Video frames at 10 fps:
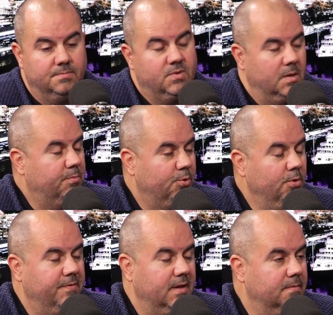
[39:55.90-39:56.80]
can
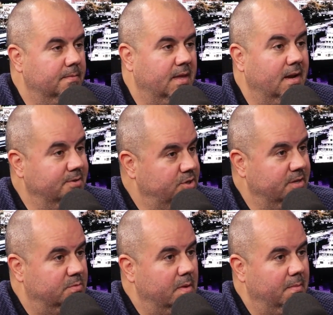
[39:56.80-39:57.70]
prove it, then I'd
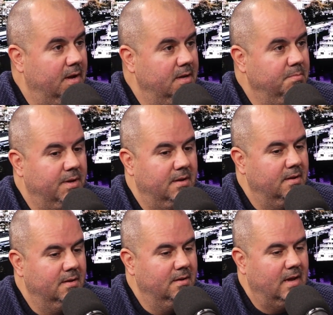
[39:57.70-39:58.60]
change my mind. But
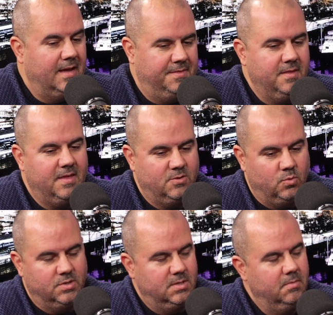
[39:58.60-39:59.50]
I think that's
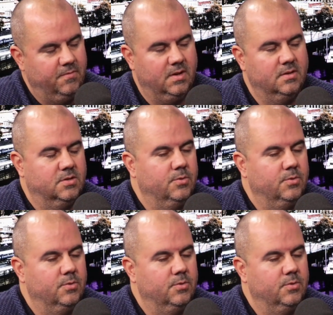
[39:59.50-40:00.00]
where some of it is